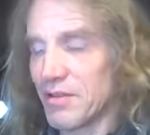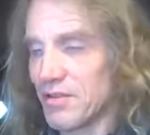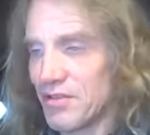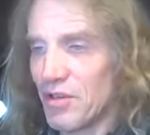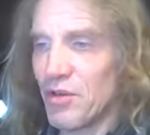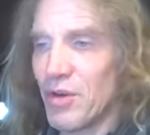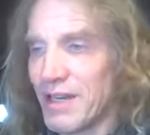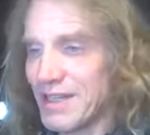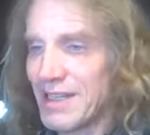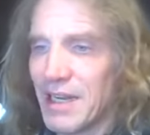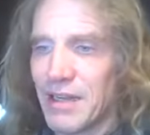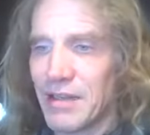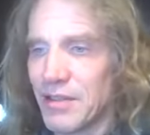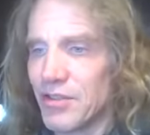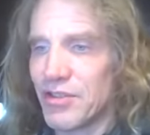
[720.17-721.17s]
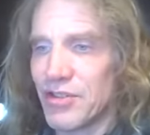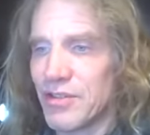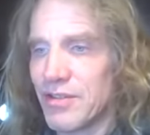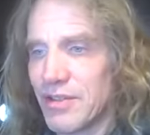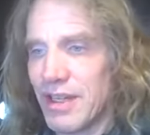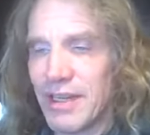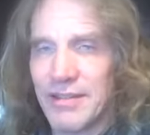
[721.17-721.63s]
There's no
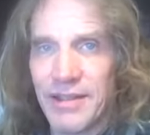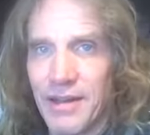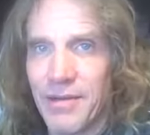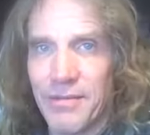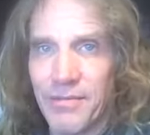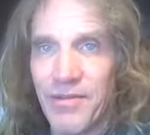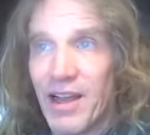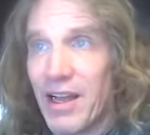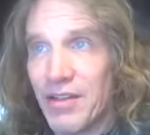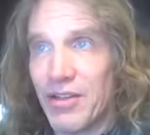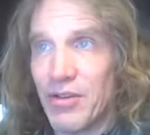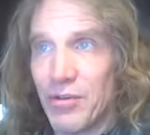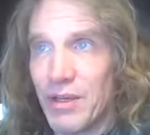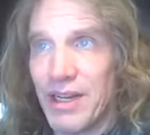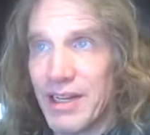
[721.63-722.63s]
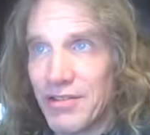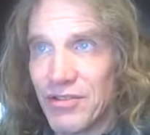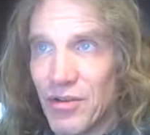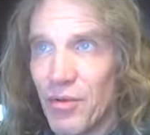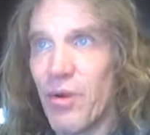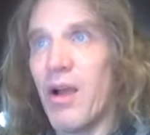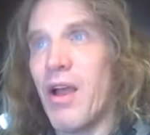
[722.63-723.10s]
intelligence that has any value. It has
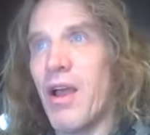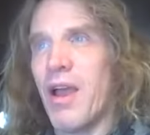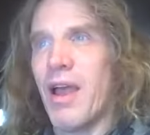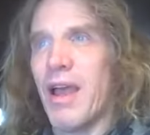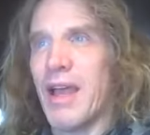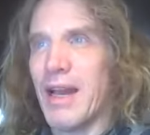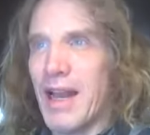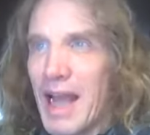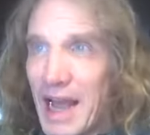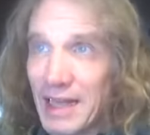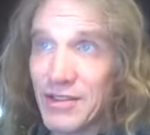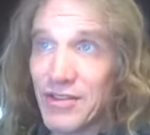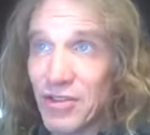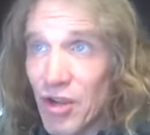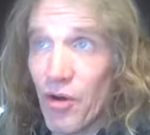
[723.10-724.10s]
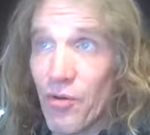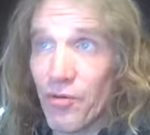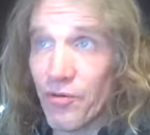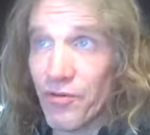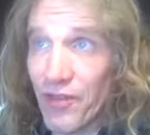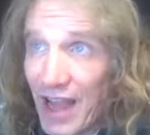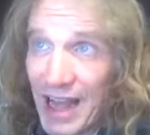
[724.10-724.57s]
no it has no
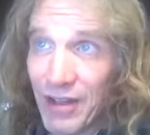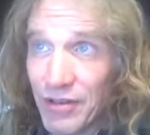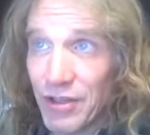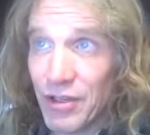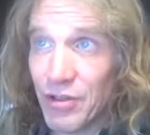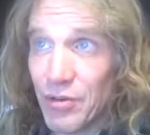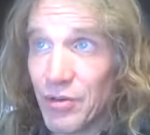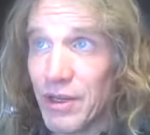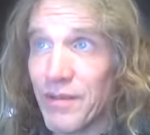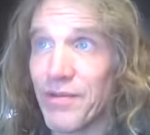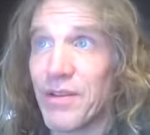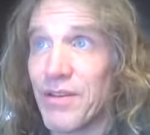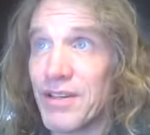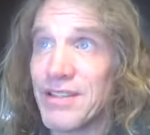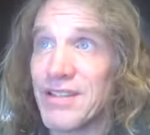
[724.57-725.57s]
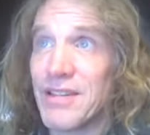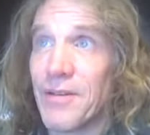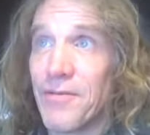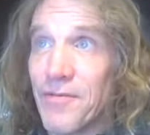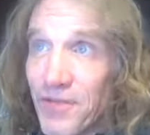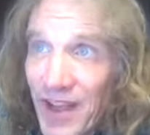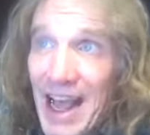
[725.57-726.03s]
value if there isn't a
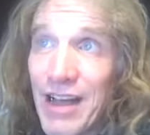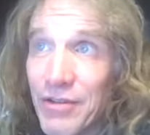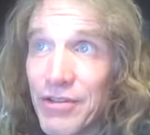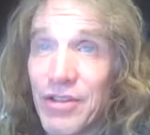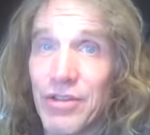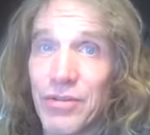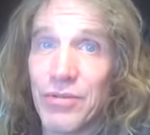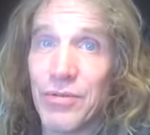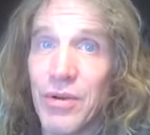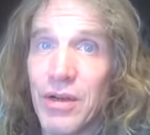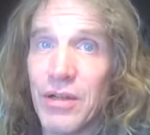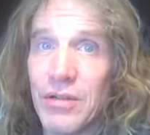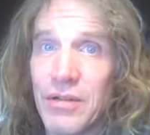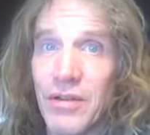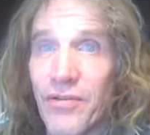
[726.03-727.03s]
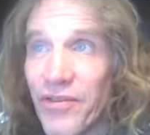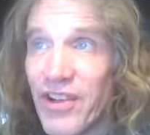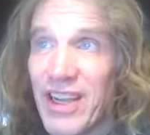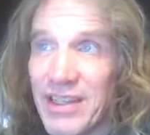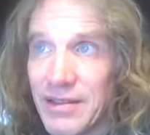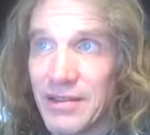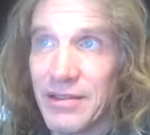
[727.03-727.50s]
value to
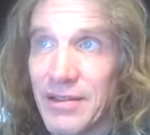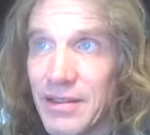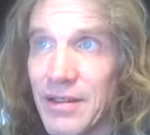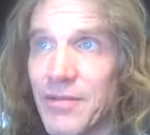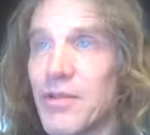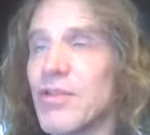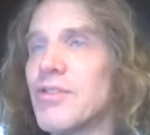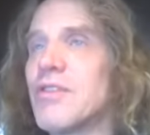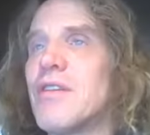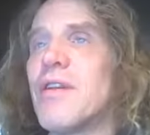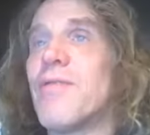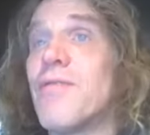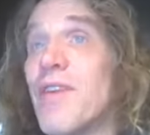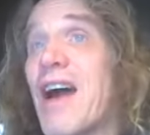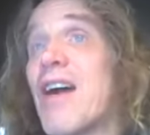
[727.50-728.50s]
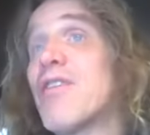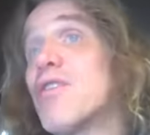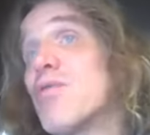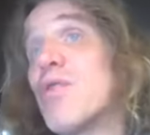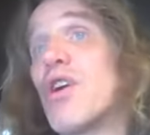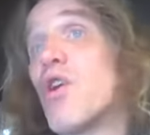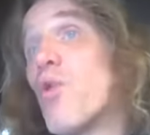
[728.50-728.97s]
fix. If there isn't a
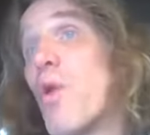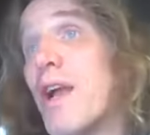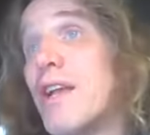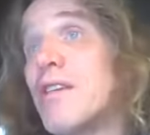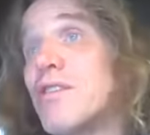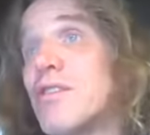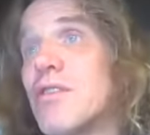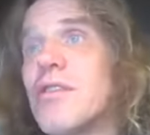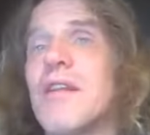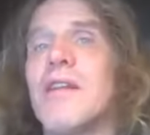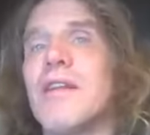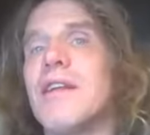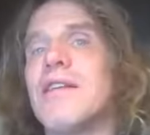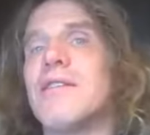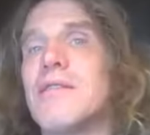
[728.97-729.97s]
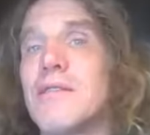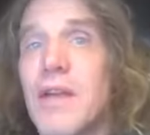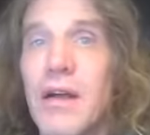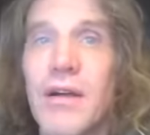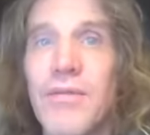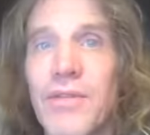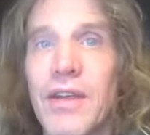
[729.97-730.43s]
value equation that needs
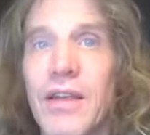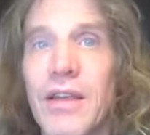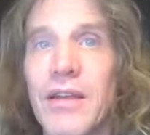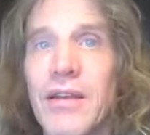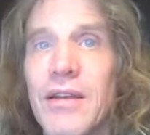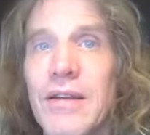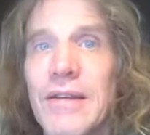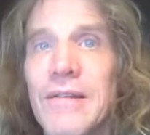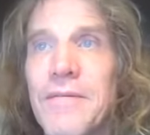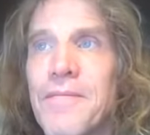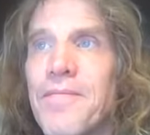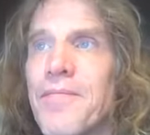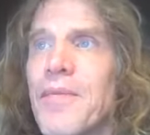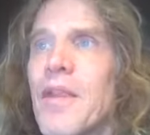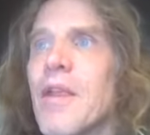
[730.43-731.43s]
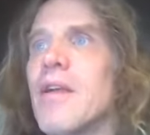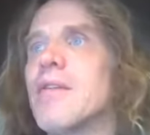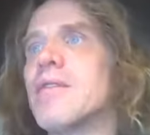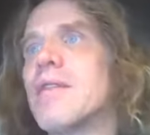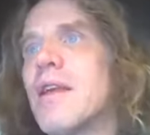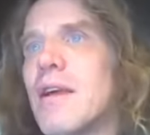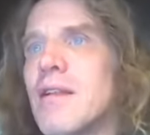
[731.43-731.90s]
solving,
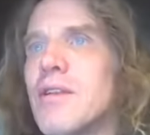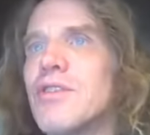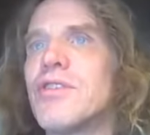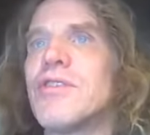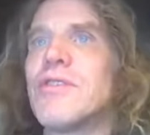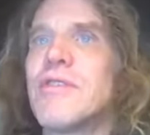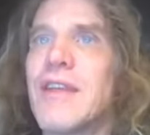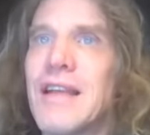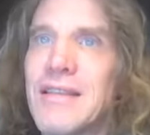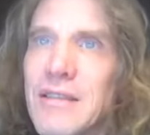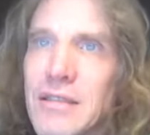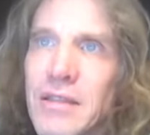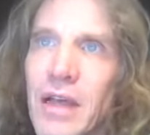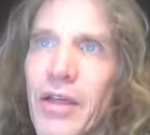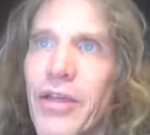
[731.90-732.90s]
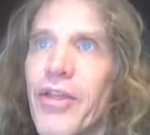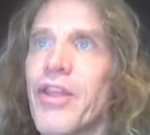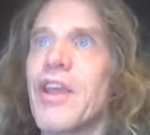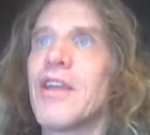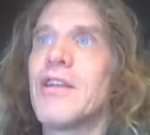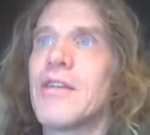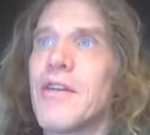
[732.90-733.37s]
intelligence has
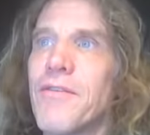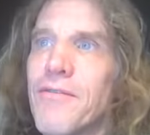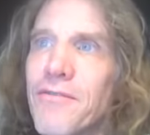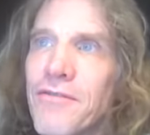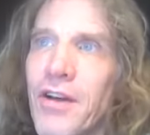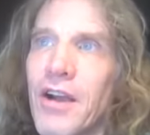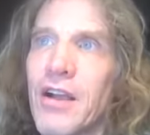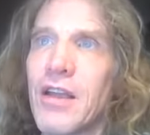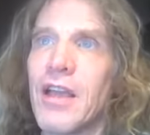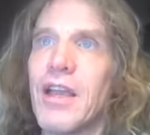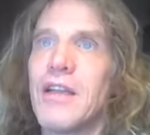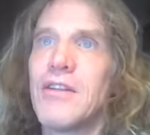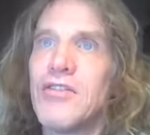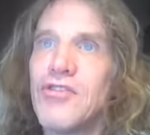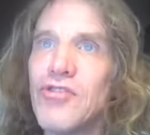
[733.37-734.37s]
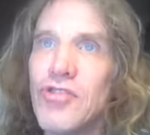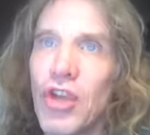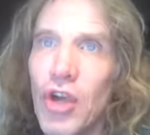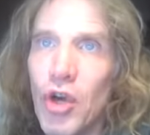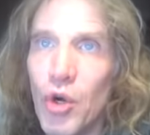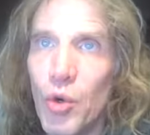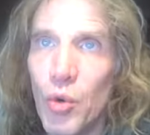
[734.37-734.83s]
nothing to fucking
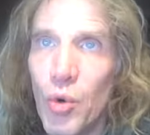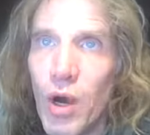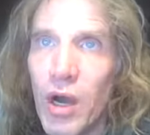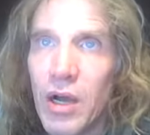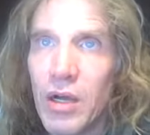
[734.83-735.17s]
do.